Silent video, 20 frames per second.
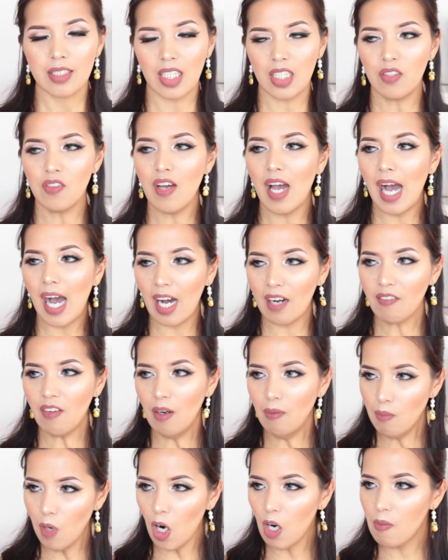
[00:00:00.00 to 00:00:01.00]
Can we have
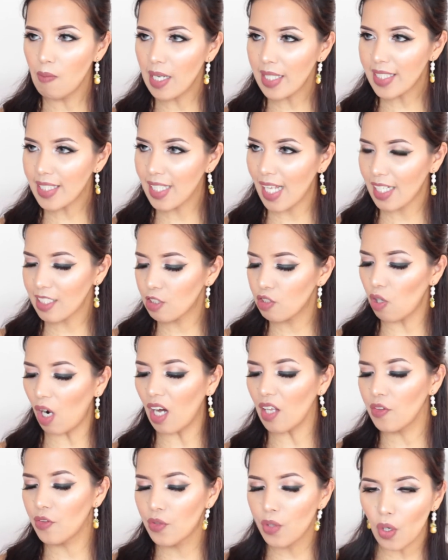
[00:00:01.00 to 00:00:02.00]
a moment like to
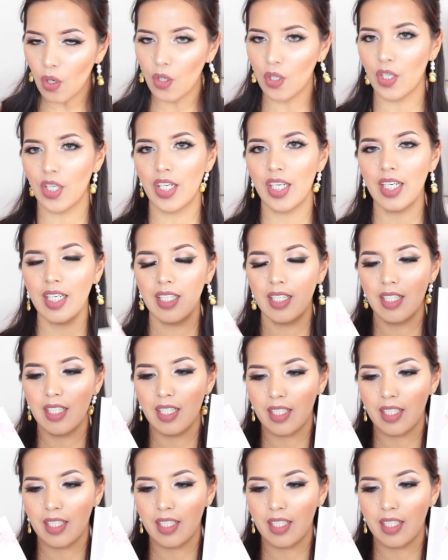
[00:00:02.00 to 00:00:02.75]
adore